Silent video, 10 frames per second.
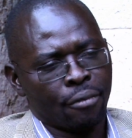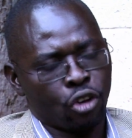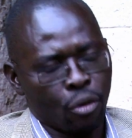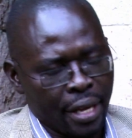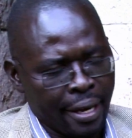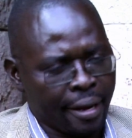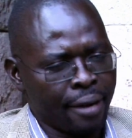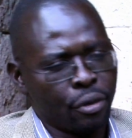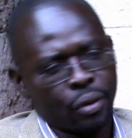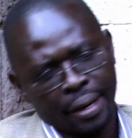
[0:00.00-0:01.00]

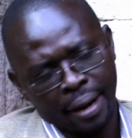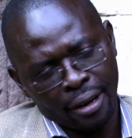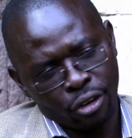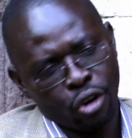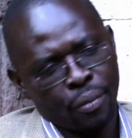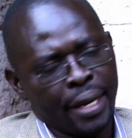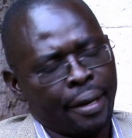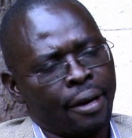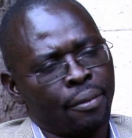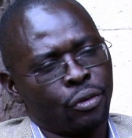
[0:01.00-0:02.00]
communicable and
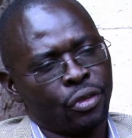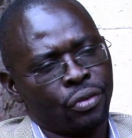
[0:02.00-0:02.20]
non-communicable